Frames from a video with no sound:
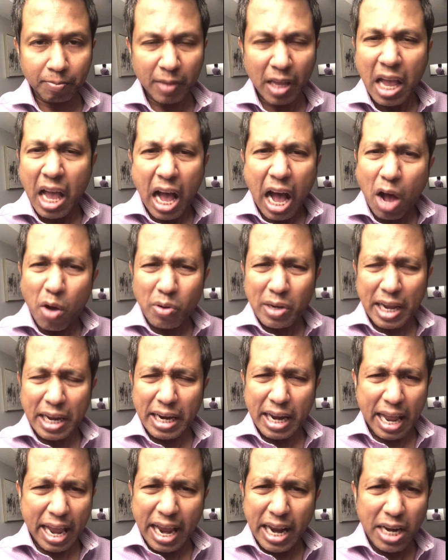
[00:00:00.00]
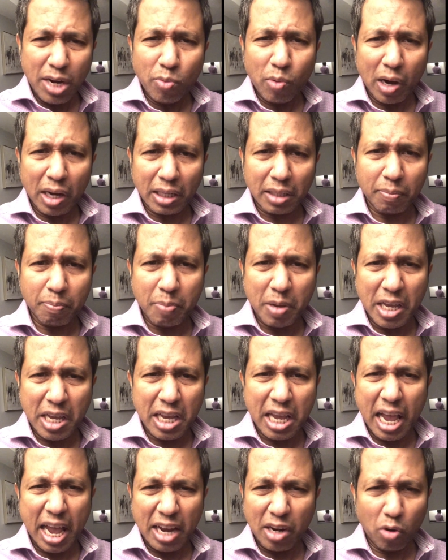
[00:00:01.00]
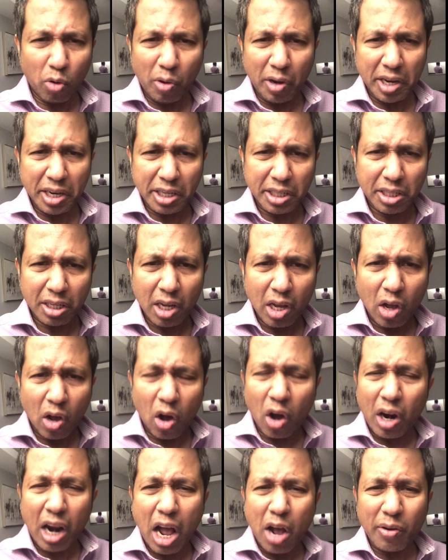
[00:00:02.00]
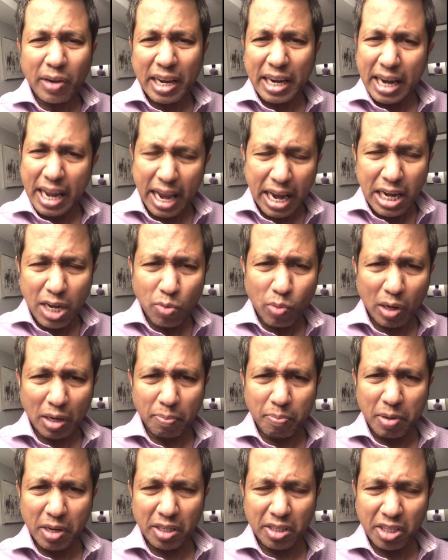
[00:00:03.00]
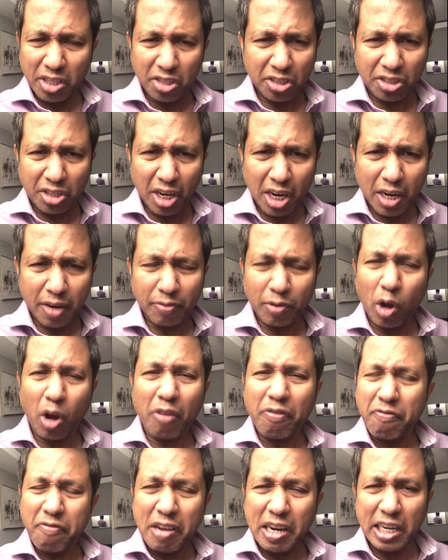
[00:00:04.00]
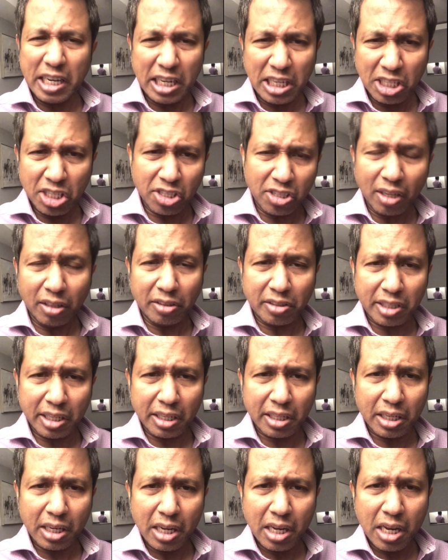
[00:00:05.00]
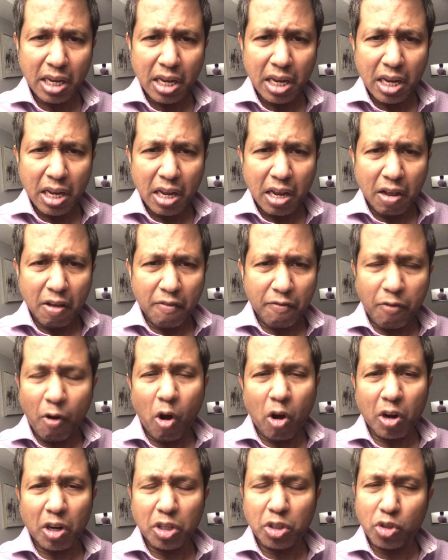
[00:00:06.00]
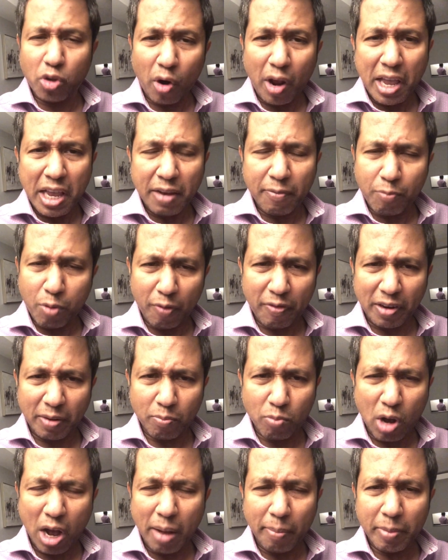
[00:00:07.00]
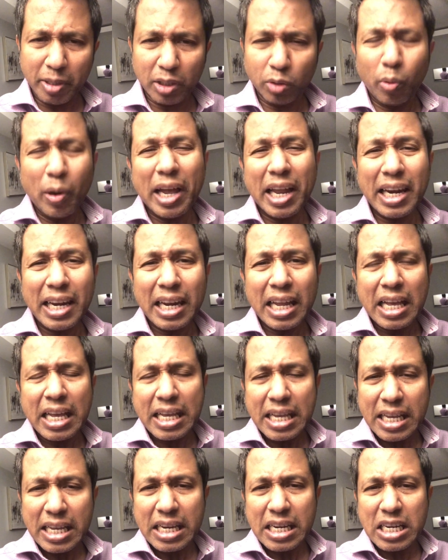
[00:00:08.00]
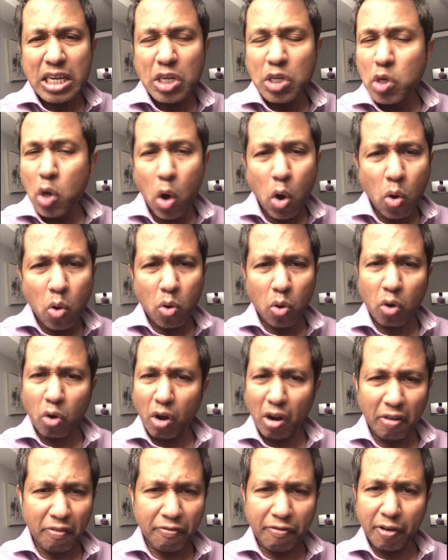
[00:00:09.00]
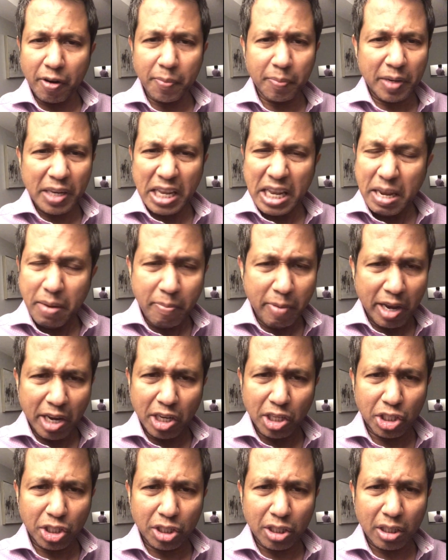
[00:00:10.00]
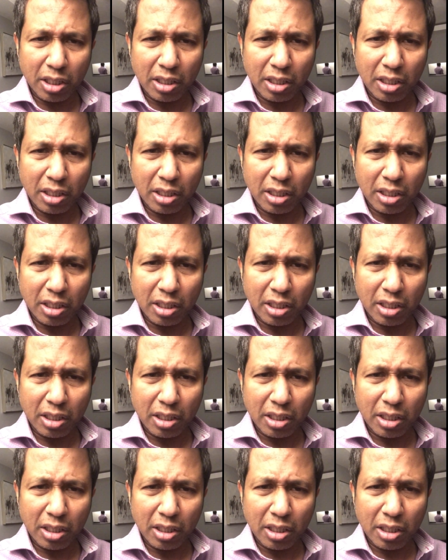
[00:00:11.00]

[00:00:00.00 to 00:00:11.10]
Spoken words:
How can anyone be annoyed, or how can anyone be disturbed or feel insulted for drawing Prophet Muhammad when no confirmed image